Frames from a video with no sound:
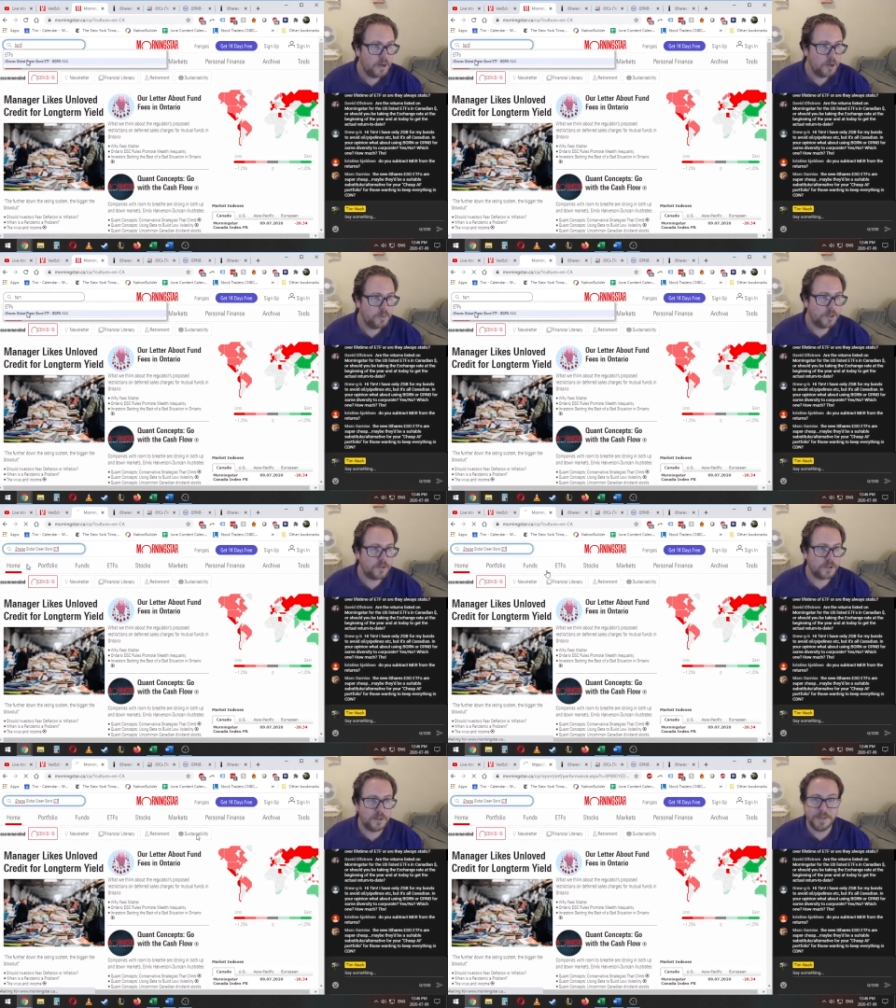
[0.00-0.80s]
which is
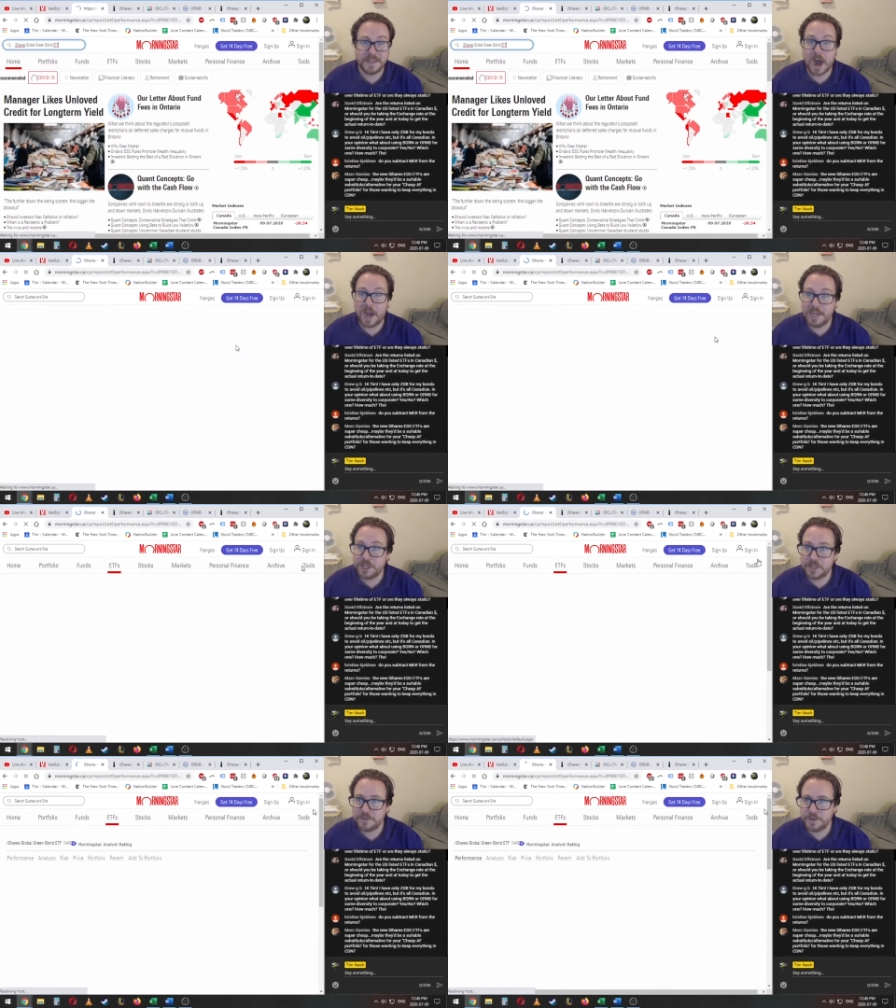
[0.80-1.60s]
going to be the
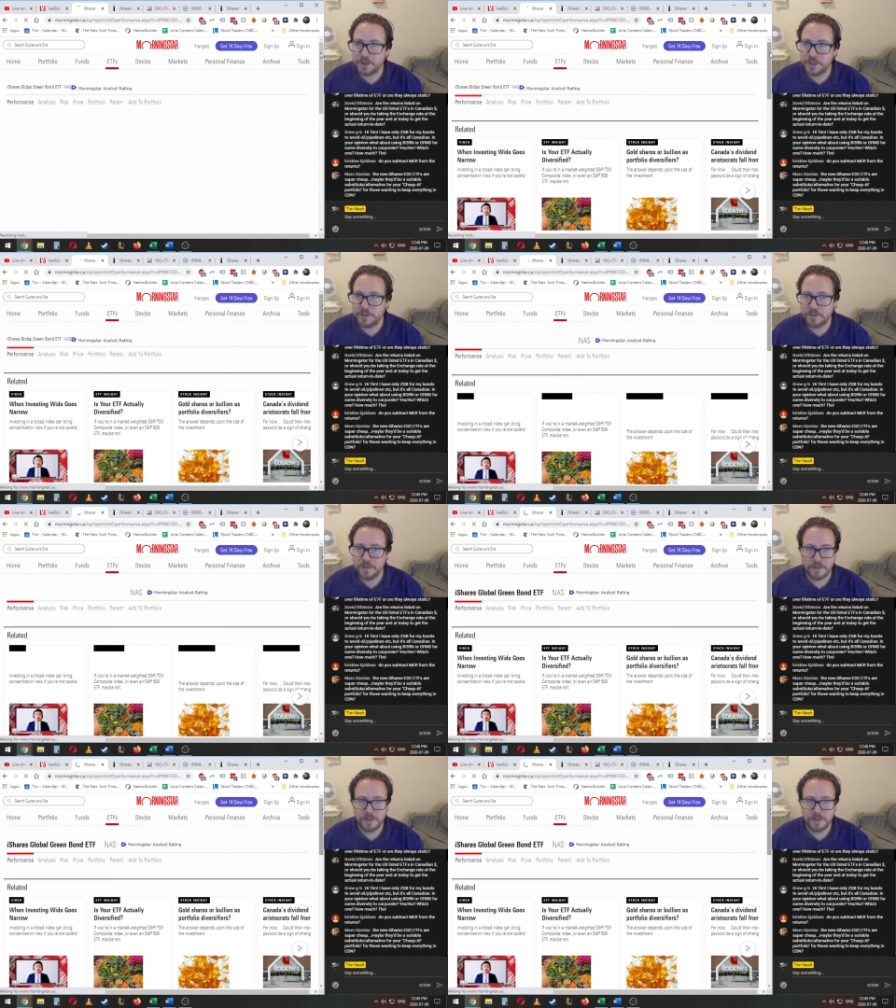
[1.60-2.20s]
iShares version,